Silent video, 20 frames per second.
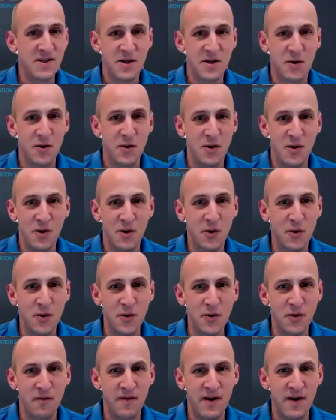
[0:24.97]
it's a cool
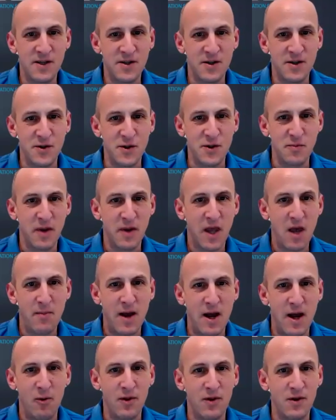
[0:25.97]
new feature Zoom came
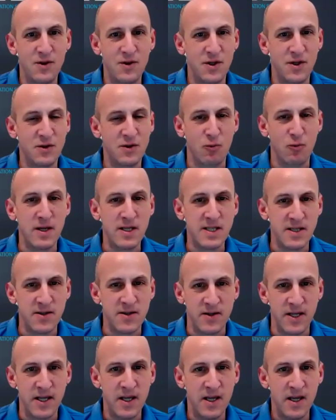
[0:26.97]
out with just
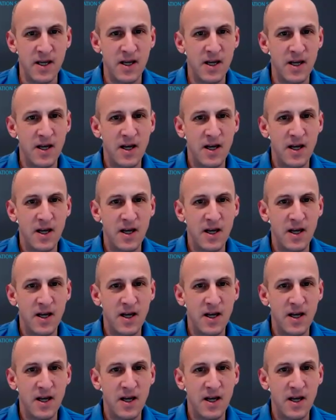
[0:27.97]
recently.